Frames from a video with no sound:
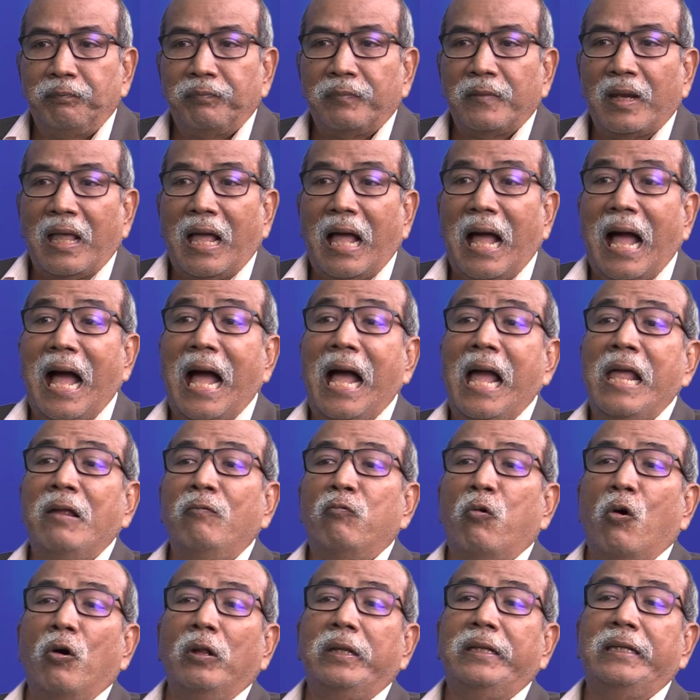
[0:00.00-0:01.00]
I
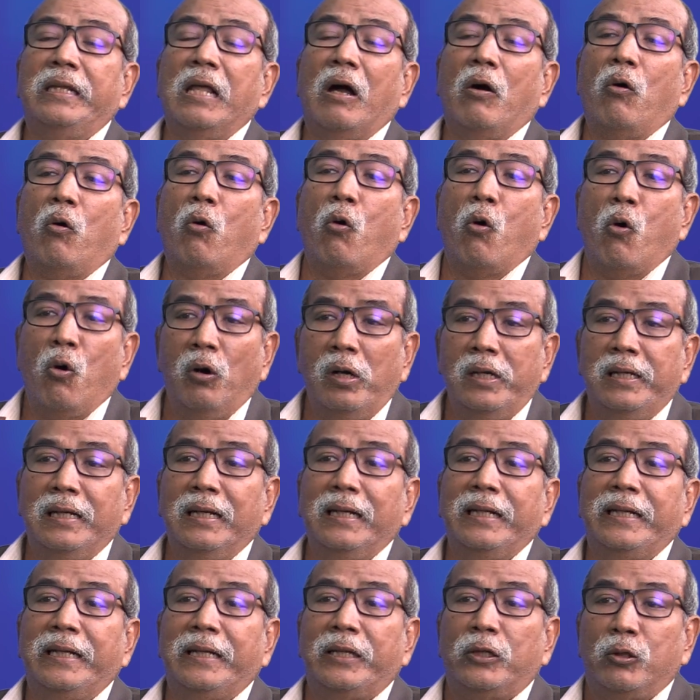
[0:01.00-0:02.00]
was the
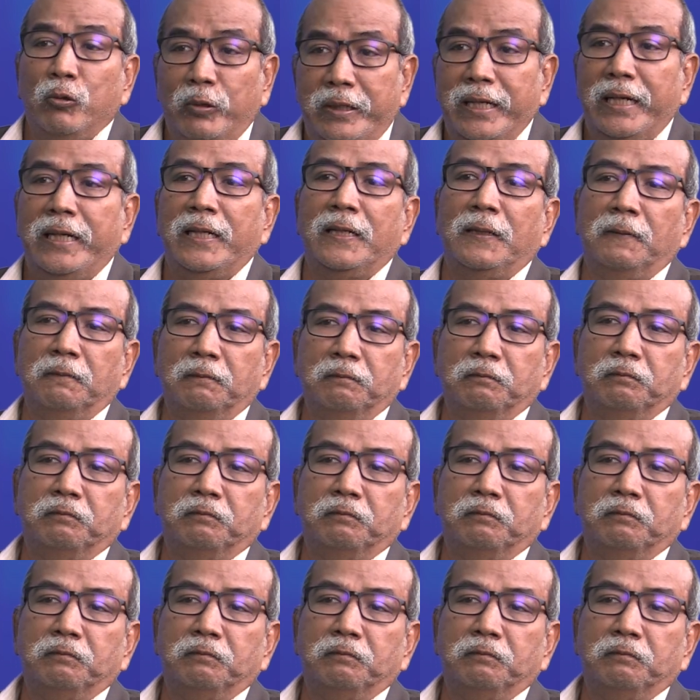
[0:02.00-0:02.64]
oldest student.